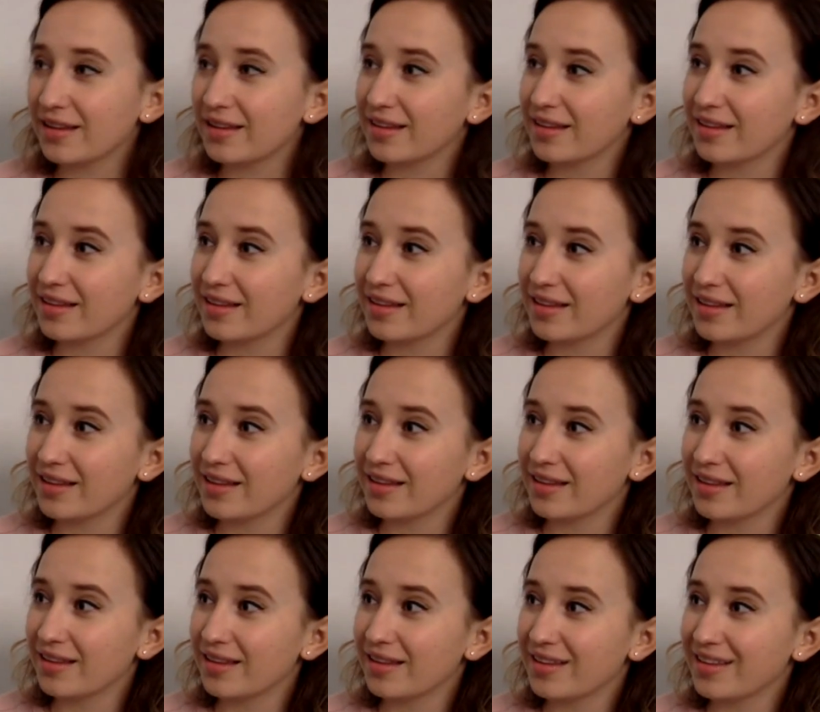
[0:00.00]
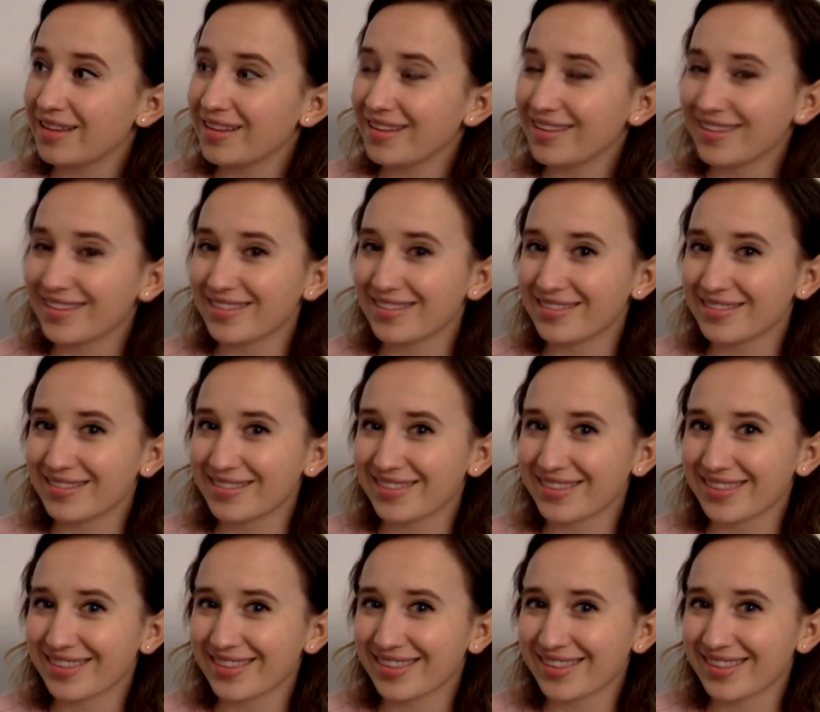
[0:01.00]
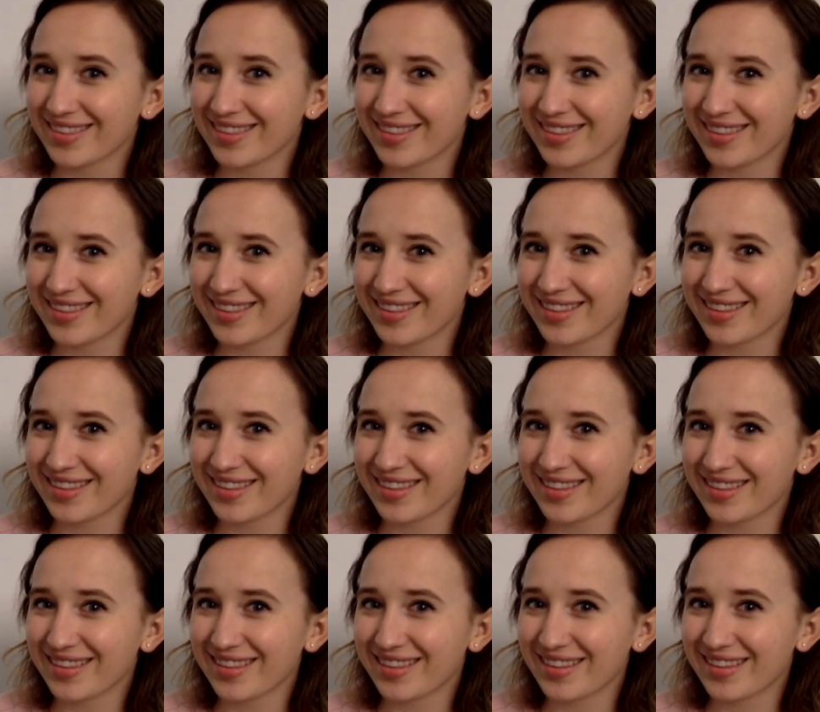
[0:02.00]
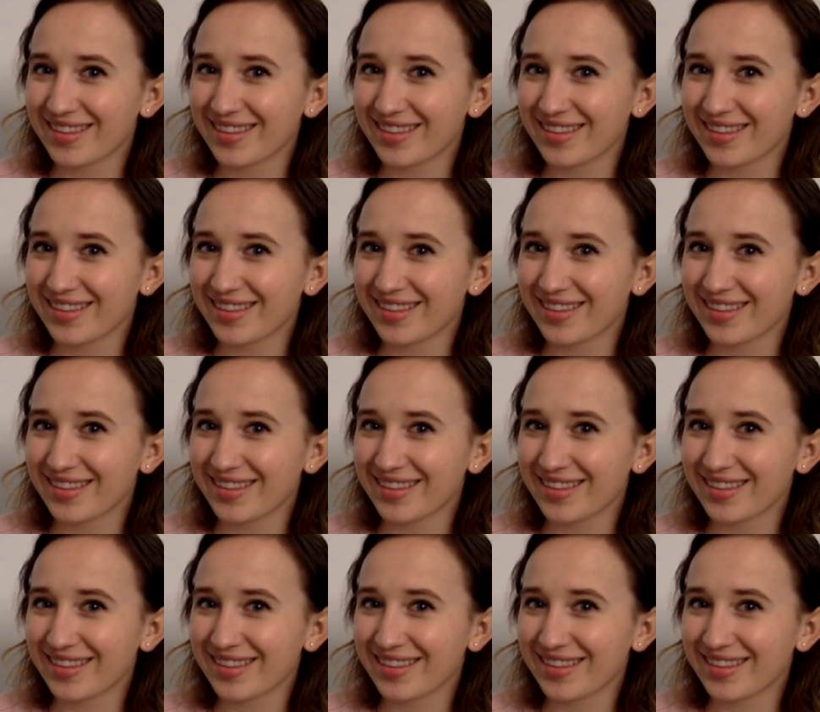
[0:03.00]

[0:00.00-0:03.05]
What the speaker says: (no one is talking)